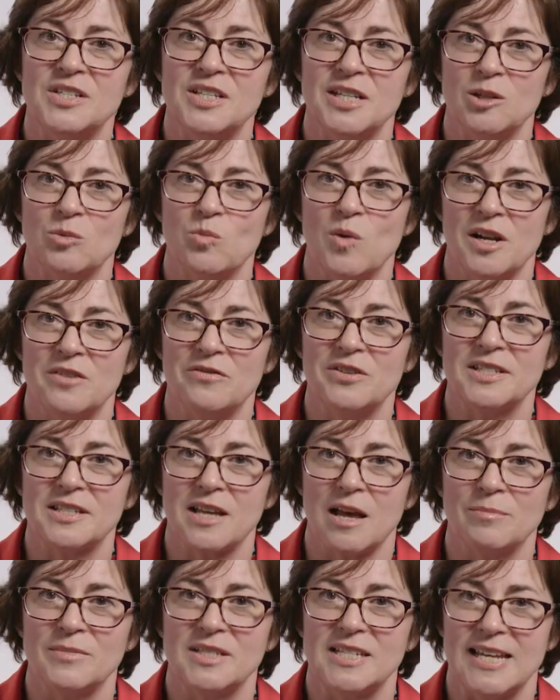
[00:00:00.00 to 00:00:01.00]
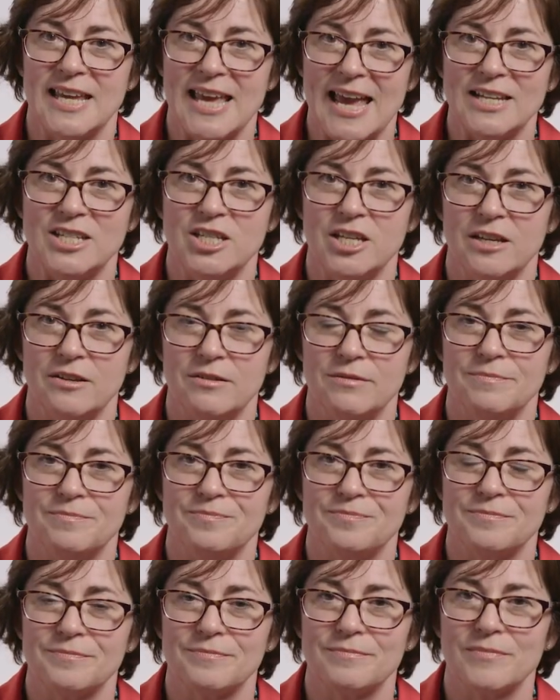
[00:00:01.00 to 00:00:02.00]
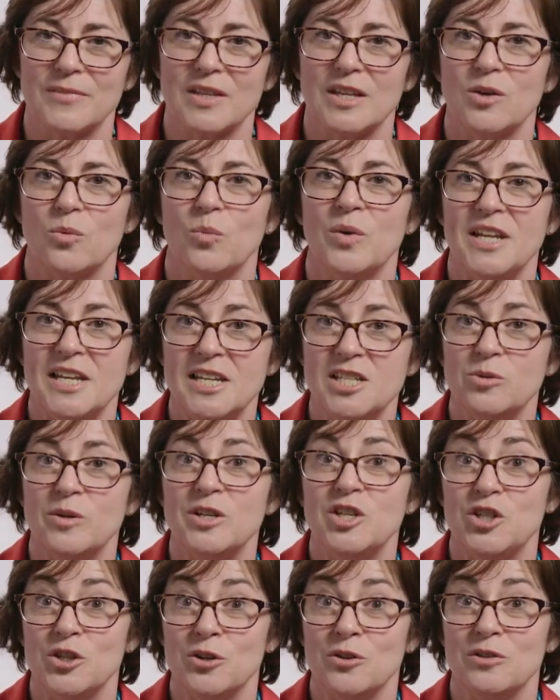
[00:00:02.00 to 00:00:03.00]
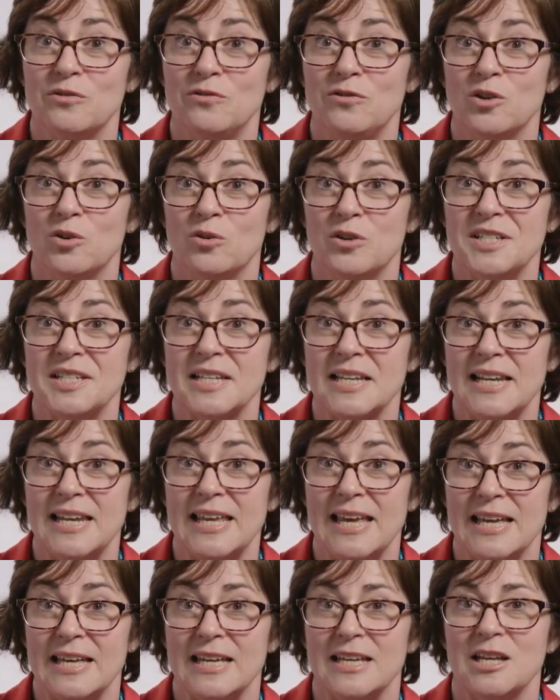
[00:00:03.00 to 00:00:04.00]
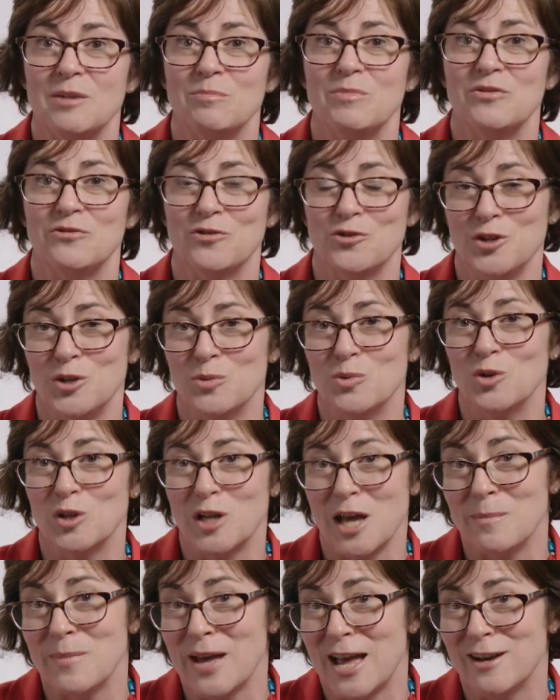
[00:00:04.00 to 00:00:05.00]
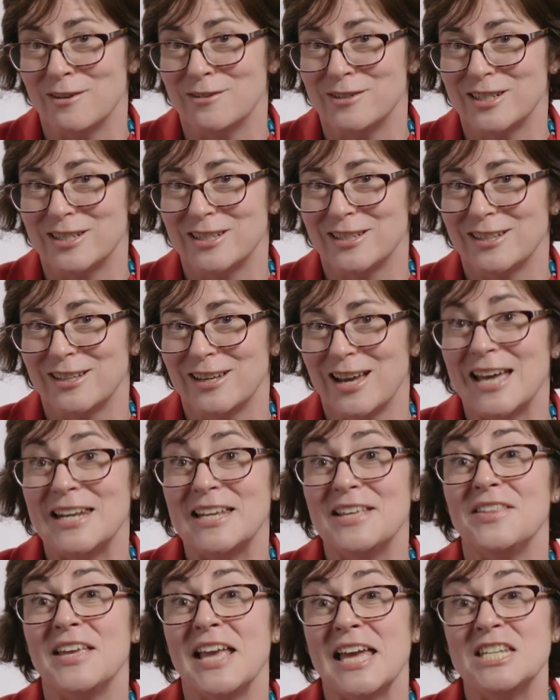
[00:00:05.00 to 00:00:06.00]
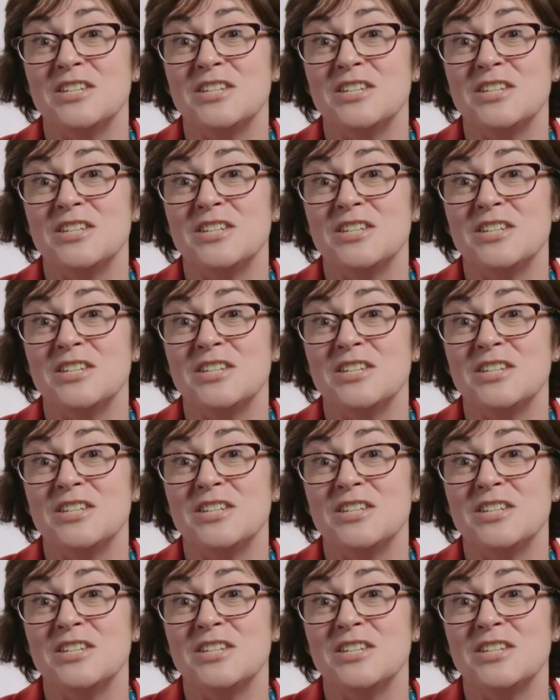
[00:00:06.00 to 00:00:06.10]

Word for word: until one of us comes to get you. We need to ensure the floor is clear before you all come out. And at the